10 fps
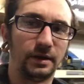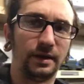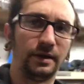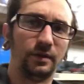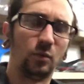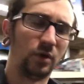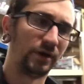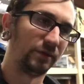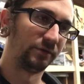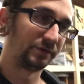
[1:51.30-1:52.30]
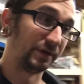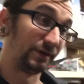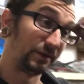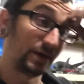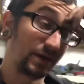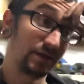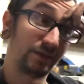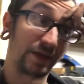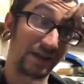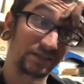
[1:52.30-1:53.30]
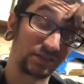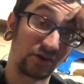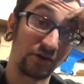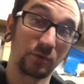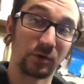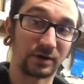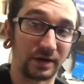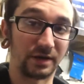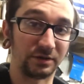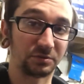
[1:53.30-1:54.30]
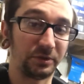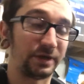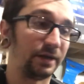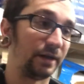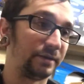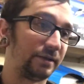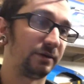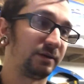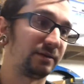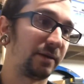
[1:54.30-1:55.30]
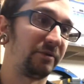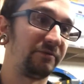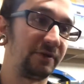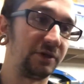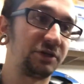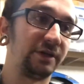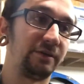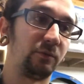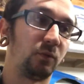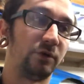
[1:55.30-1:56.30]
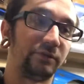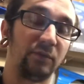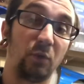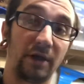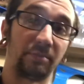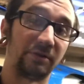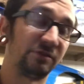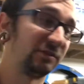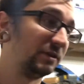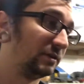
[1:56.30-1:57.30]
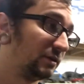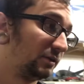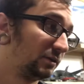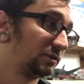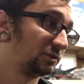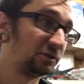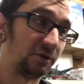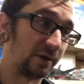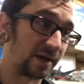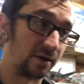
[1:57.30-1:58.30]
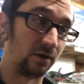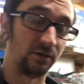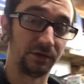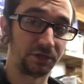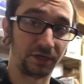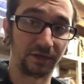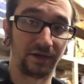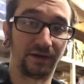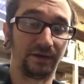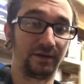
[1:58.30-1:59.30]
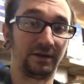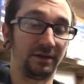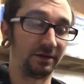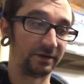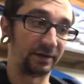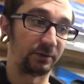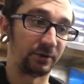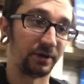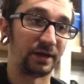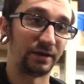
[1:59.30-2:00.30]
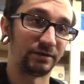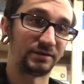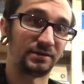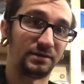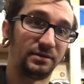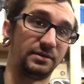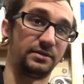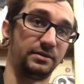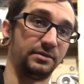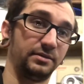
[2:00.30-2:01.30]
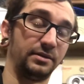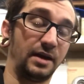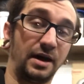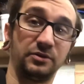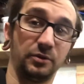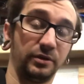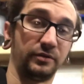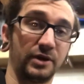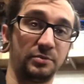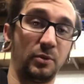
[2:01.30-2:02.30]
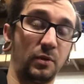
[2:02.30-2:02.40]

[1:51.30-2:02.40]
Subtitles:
And the one other thing that I started working on this weekend and I didn't get time to finish it was the wipers. So I got all this shit done, and then I realized I totally forgot to put